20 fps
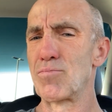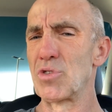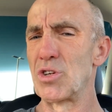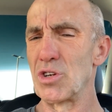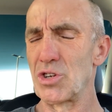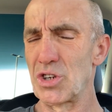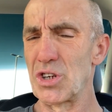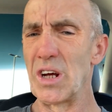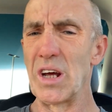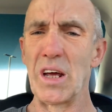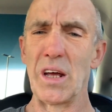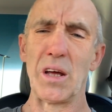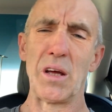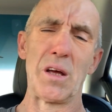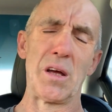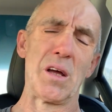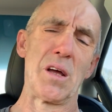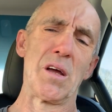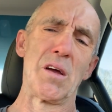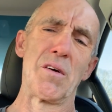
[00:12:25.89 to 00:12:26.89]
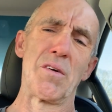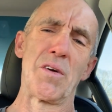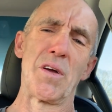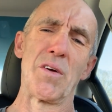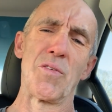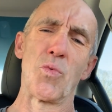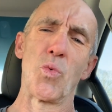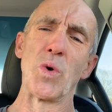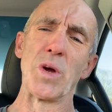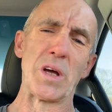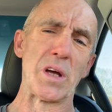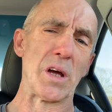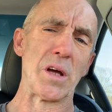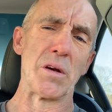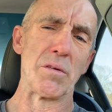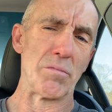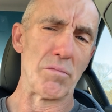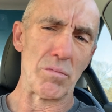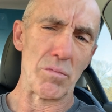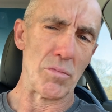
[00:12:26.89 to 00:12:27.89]
to see if we
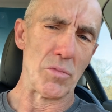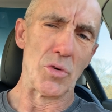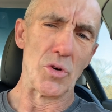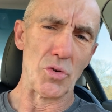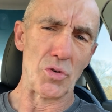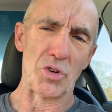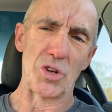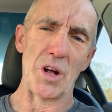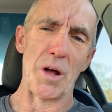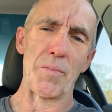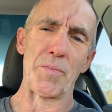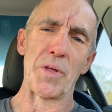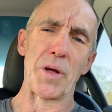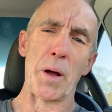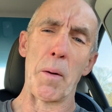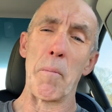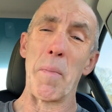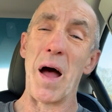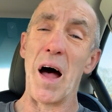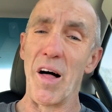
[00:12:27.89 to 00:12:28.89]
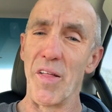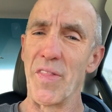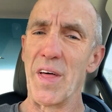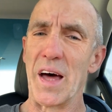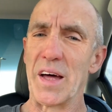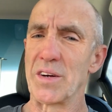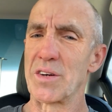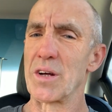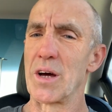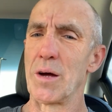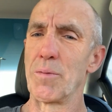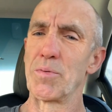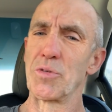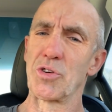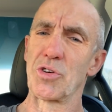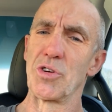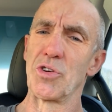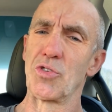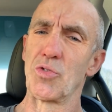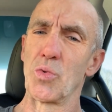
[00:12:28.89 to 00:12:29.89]
can do something about that type of
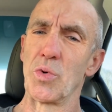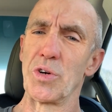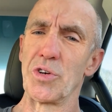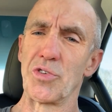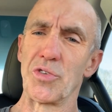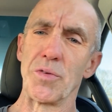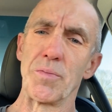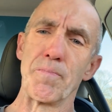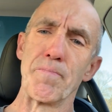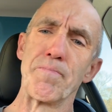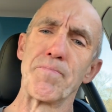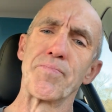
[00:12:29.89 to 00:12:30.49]
situation.